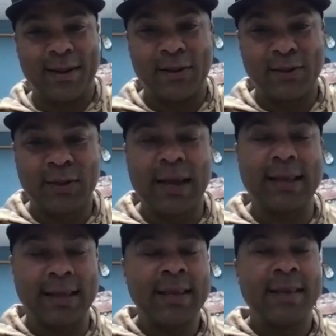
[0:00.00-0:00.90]

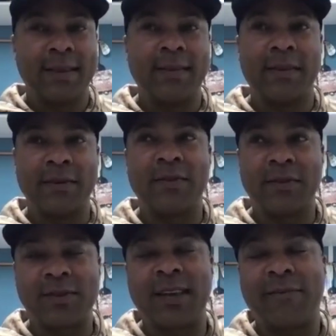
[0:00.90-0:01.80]
So
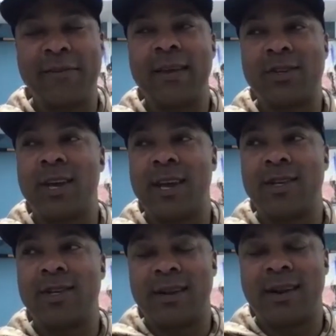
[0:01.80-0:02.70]
there's definitely a
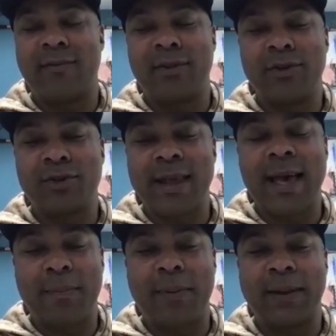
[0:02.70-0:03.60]
change and an evolution
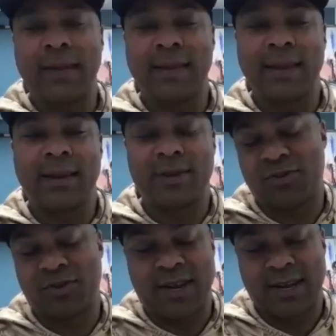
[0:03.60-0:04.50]
happening in the
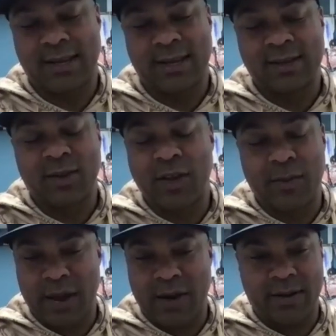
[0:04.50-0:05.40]
industry, and it's only a
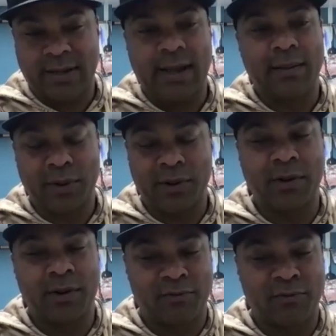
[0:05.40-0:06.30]
matter of time, but you're
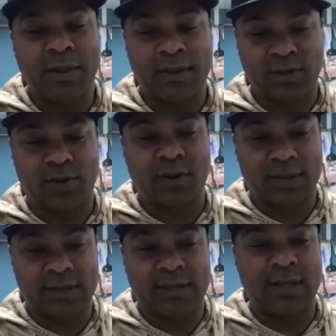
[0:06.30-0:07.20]
going to really start
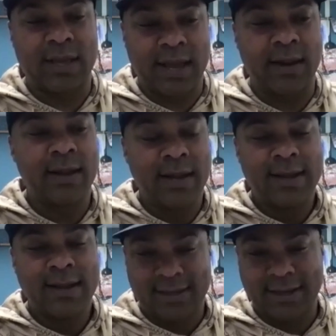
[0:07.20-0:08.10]
to see that
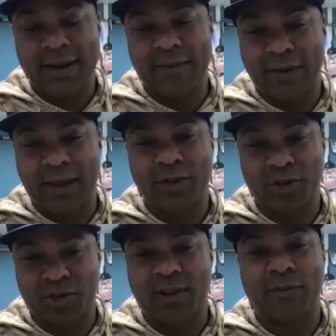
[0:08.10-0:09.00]
significant
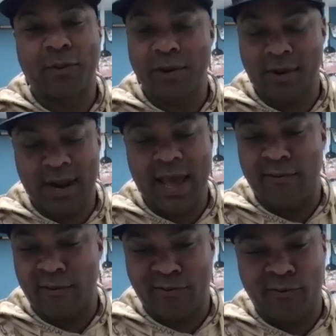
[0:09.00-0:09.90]
shift, where you're going to
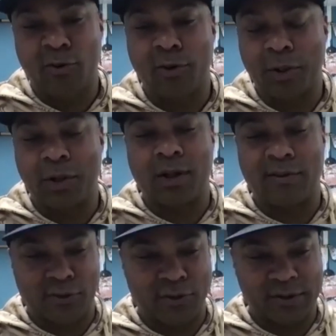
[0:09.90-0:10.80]
have affordable
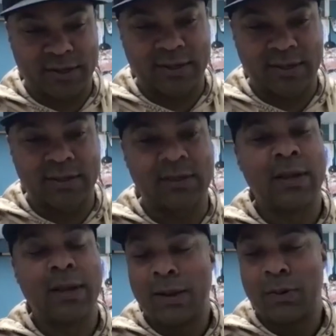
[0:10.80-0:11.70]
golf courses
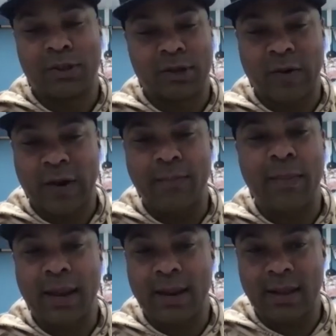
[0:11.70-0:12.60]
with great
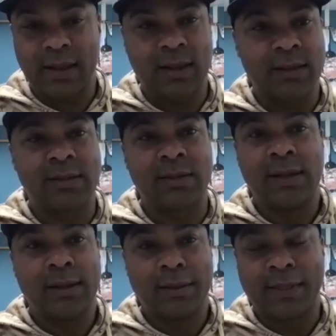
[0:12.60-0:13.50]
amenities.
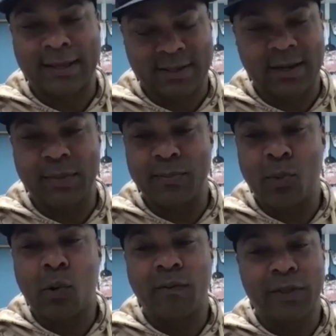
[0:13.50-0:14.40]
That's going to be
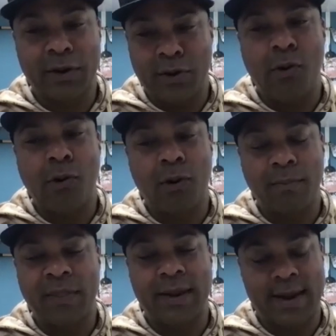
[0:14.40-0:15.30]
more of the
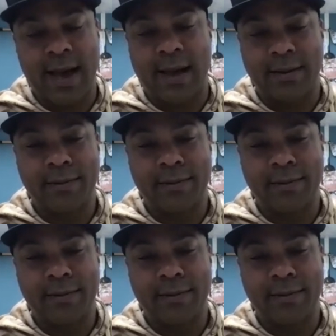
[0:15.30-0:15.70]
norm than not.